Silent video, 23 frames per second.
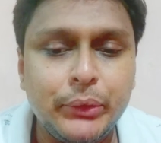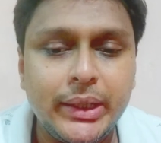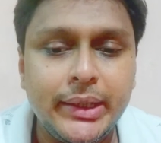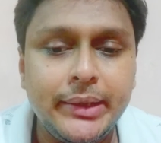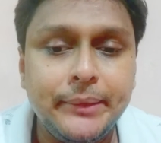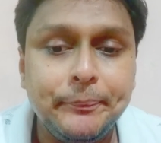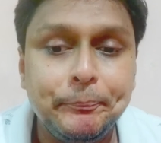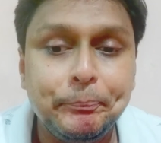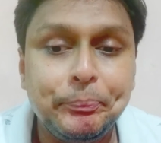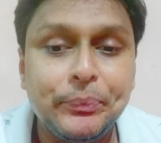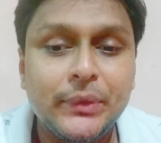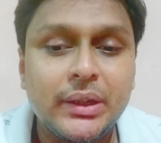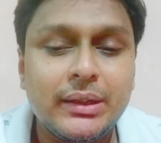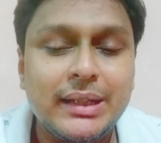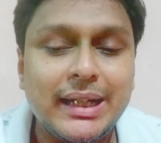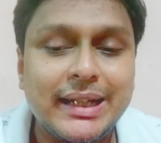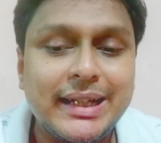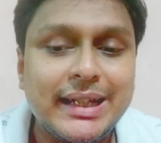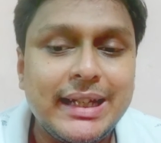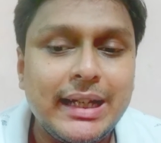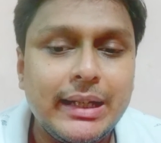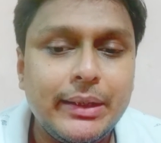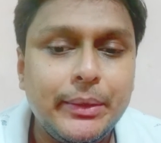way
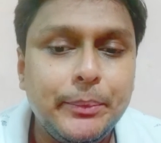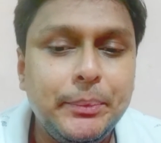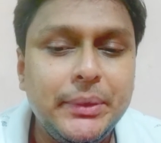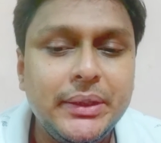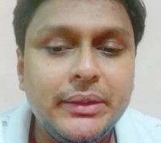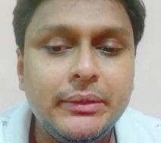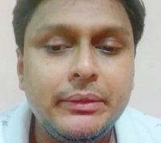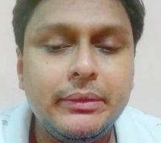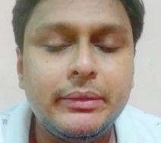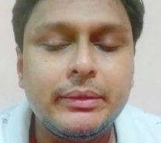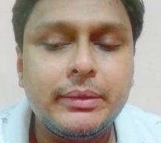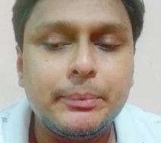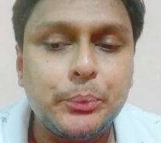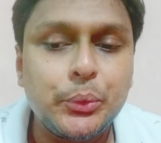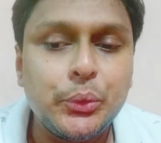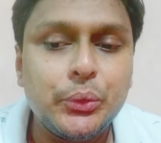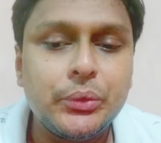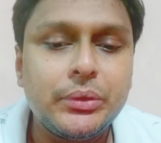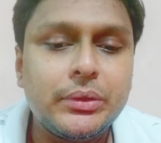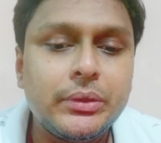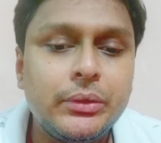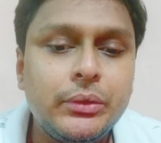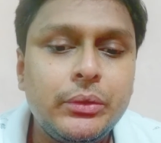the Caribbean
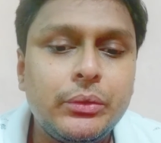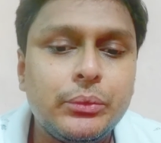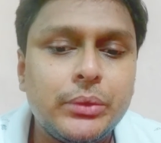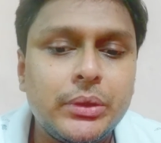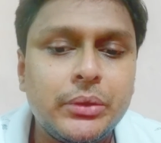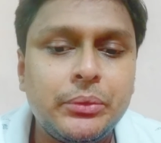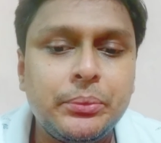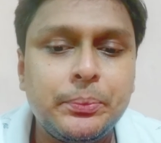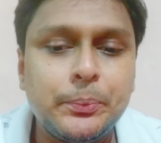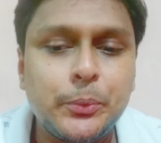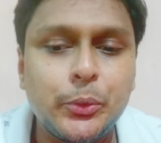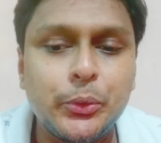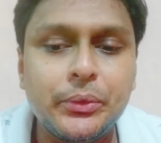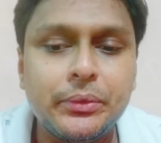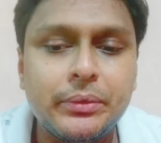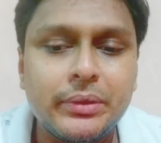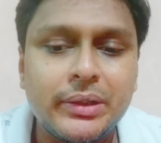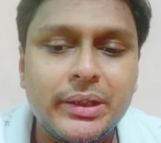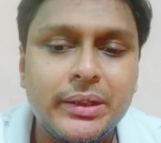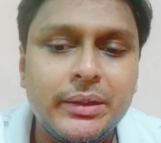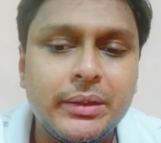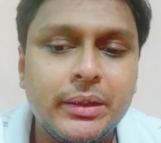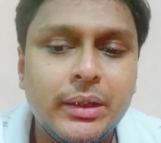supporters were
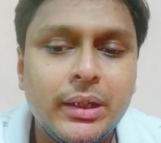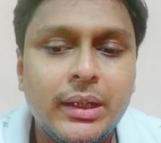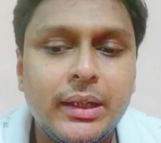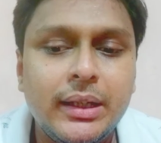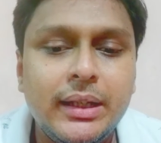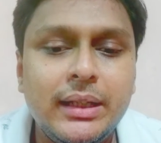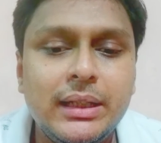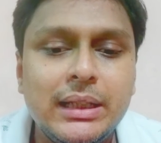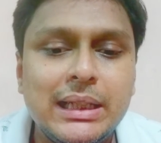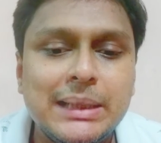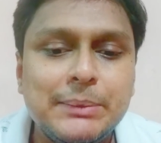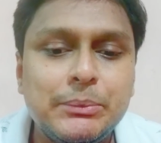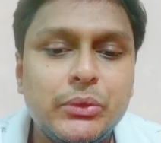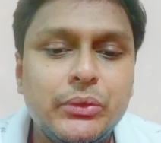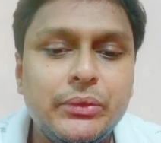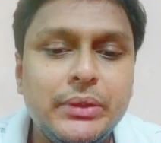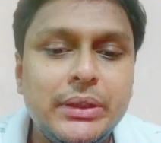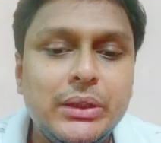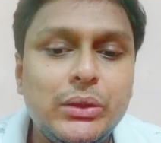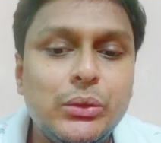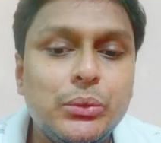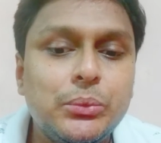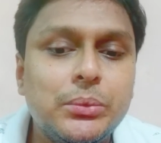portrayed in the
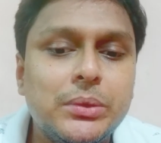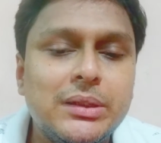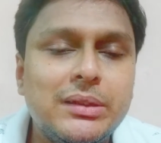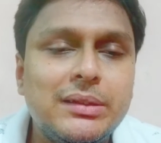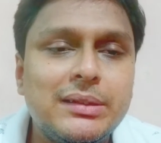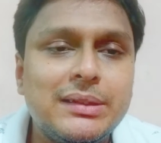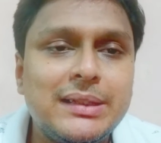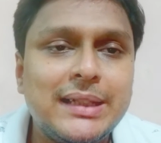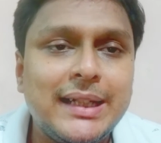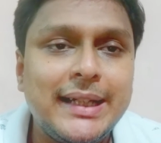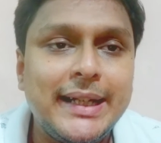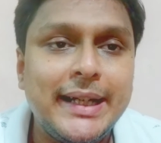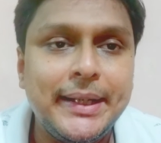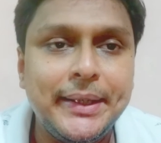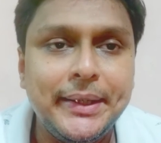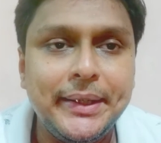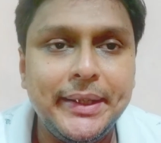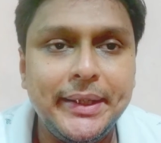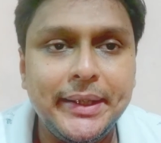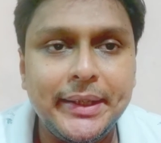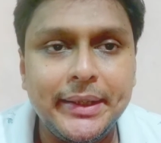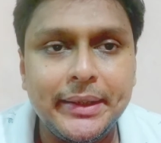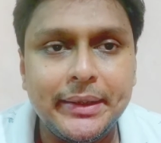movie towards the
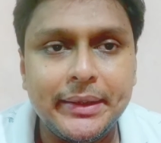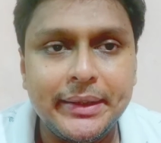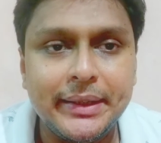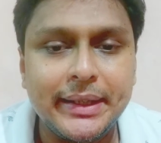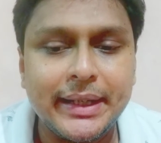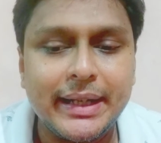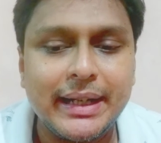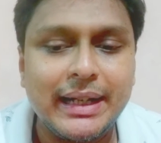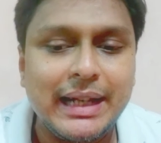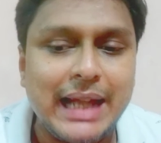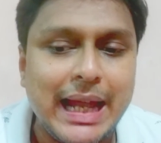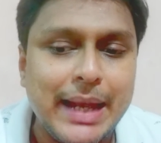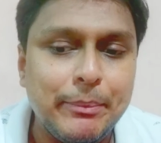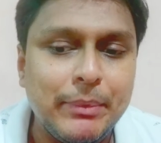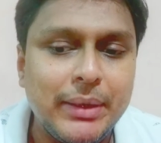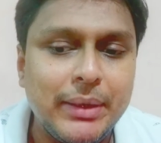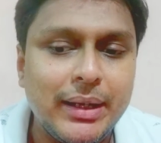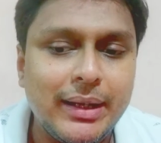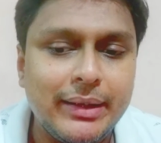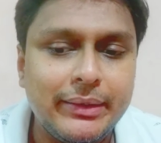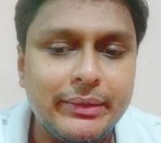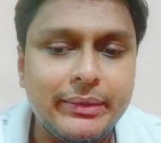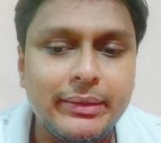ending, in the
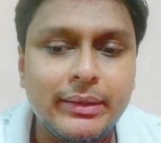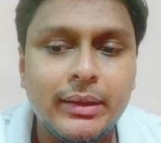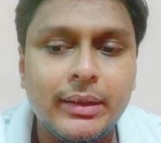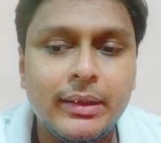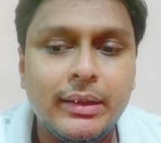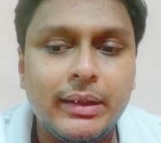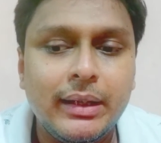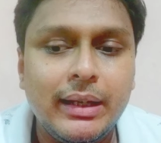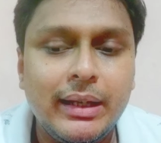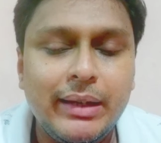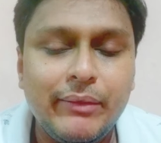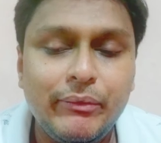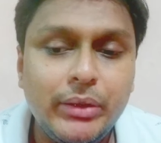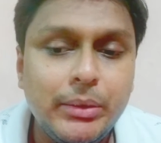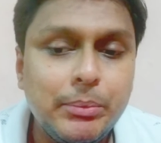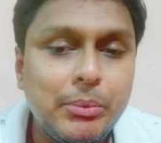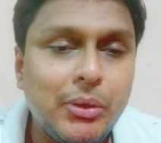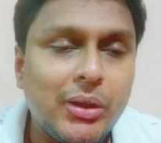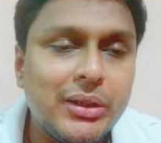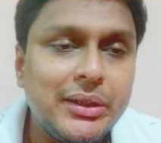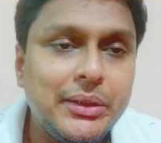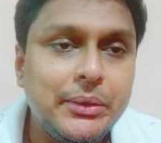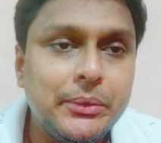climax.
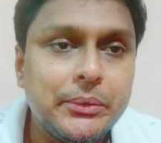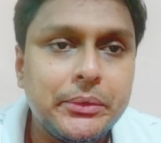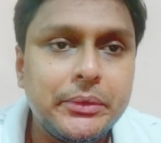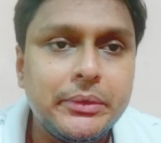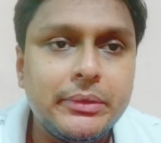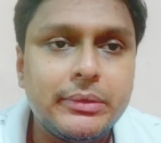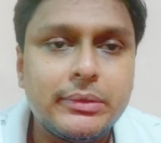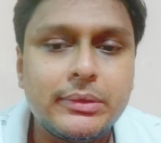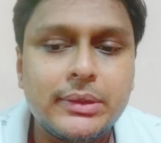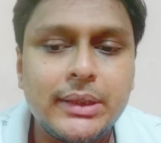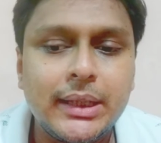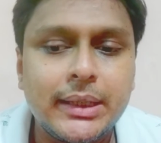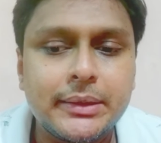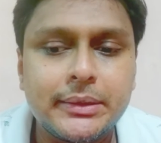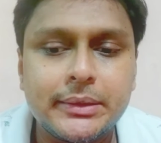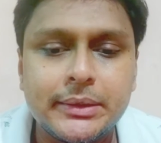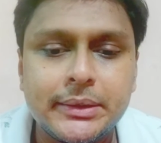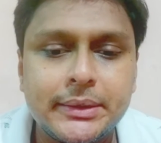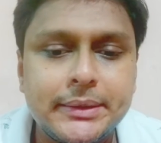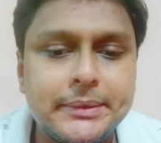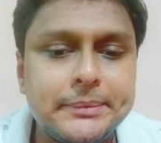Everybody knows that